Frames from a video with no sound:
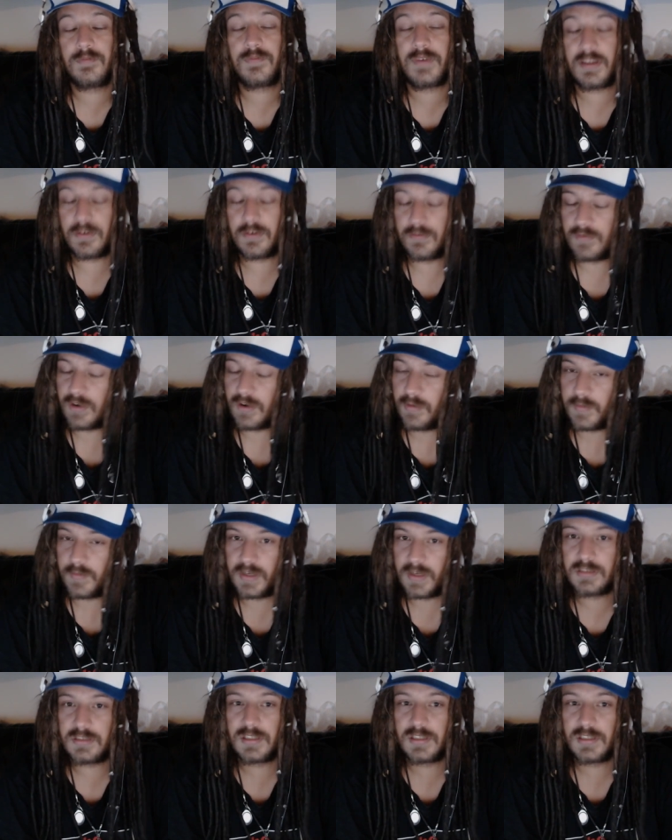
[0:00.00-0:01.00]
Thank you very
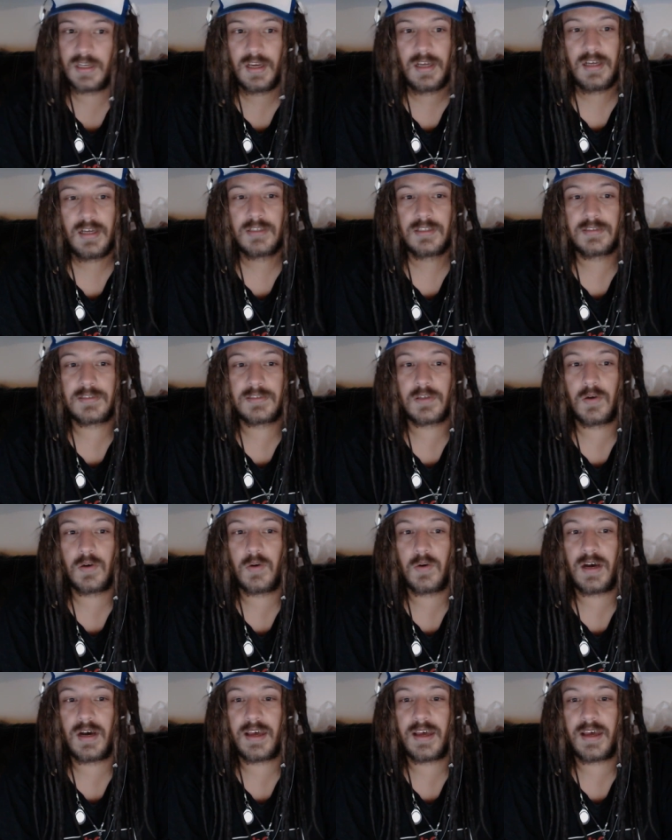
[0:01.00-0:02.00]
much.
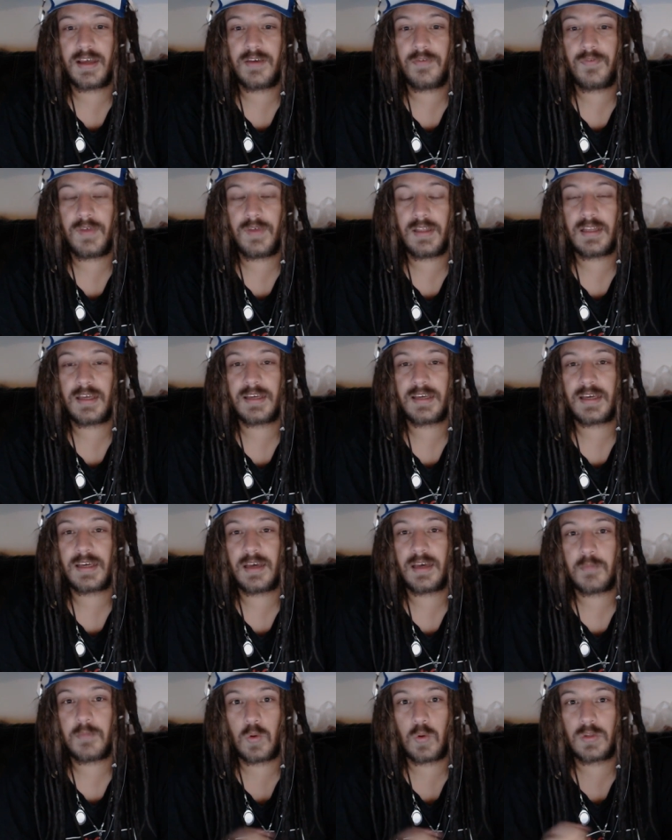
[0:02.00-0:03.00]
So I feel like
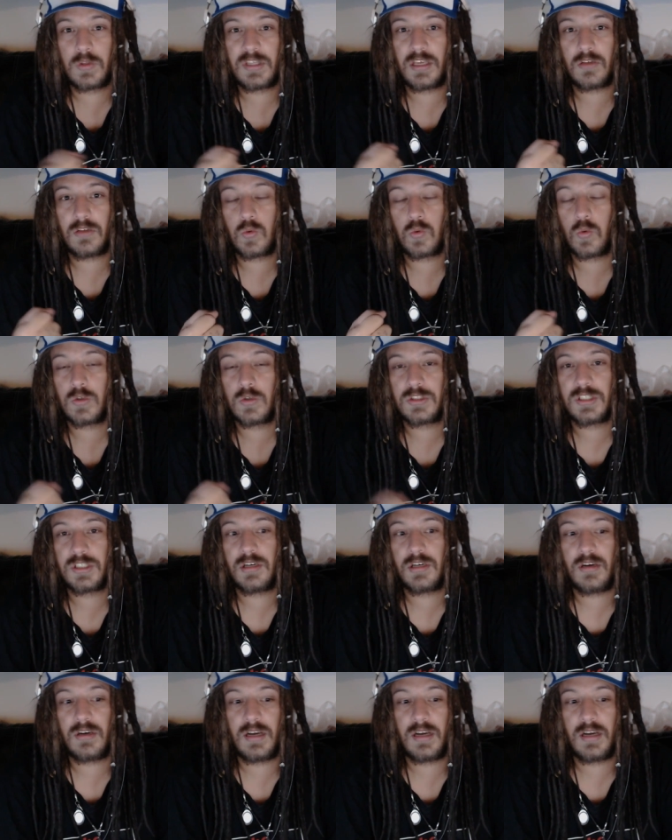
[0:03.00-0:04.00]
I'm holding a torch
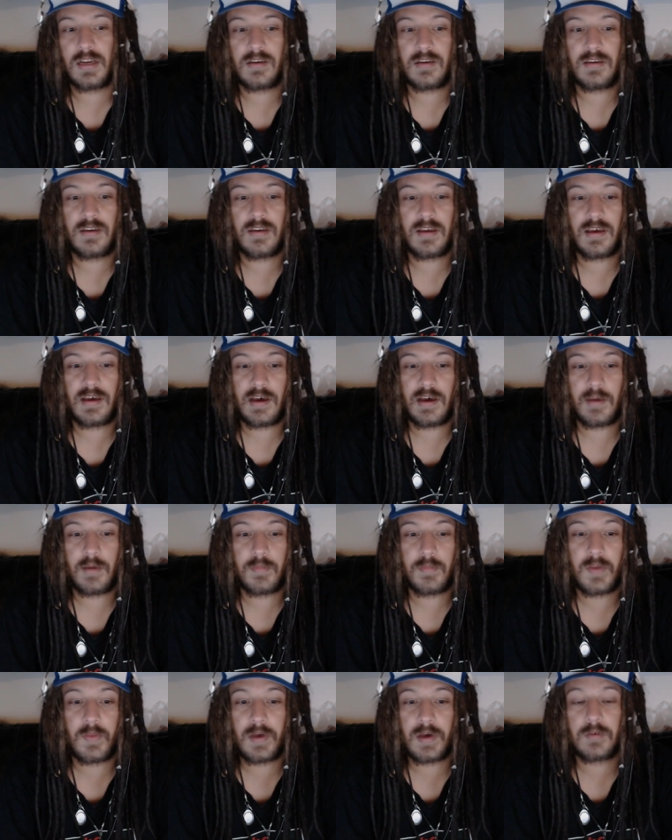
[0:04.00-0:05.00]
here and uh, I'm
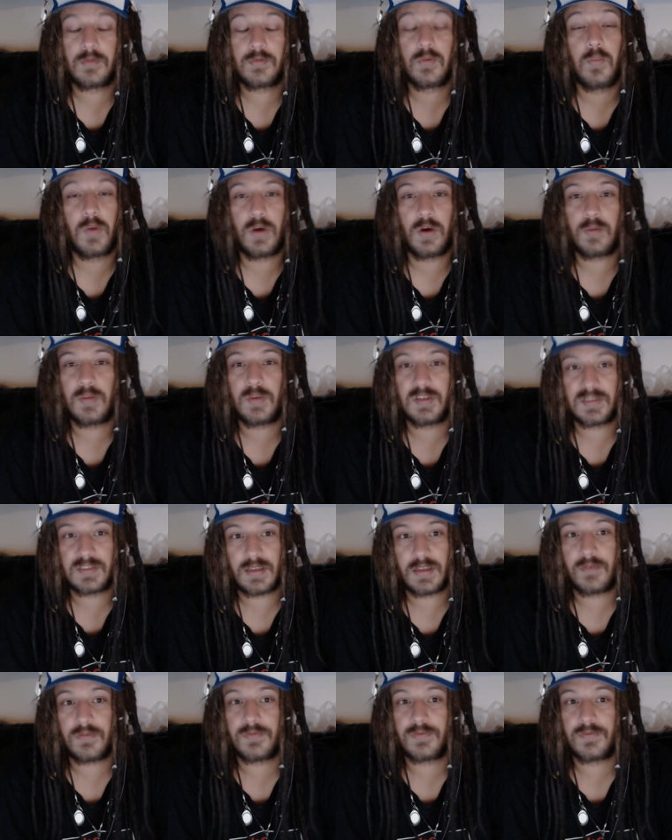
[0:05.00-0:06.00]
about to burn
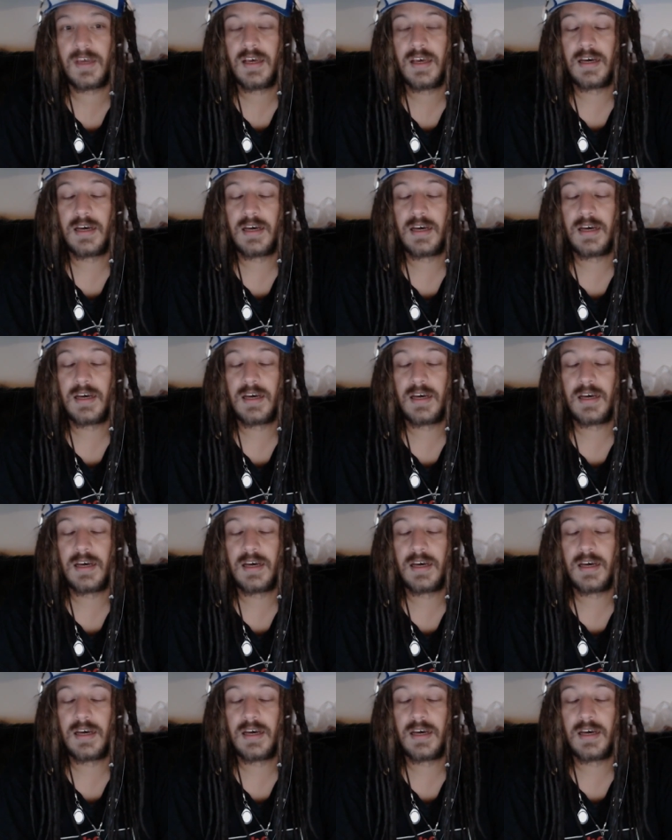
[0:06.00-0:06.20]
myself.